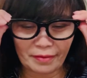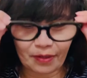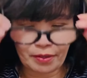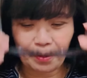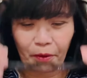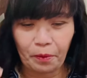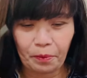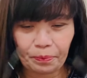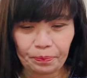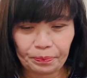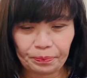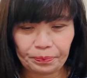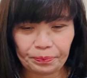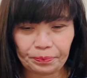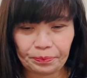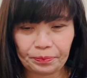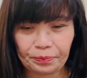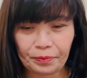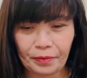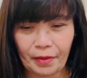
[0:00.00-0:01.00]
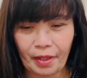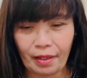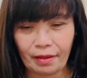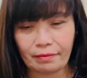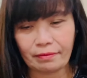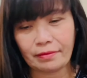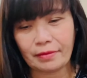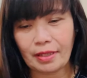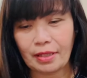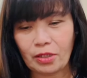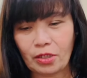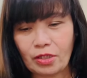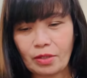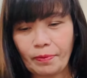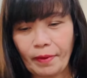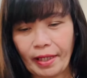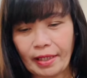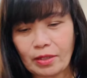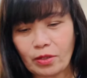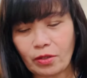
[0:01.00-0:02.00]
So it's just
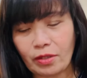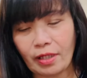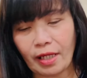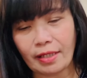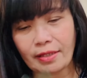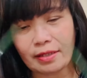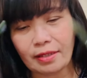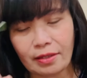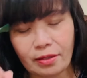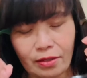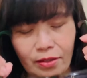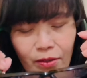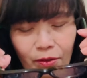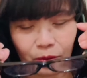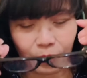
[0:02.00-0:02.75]
my extra glasses, so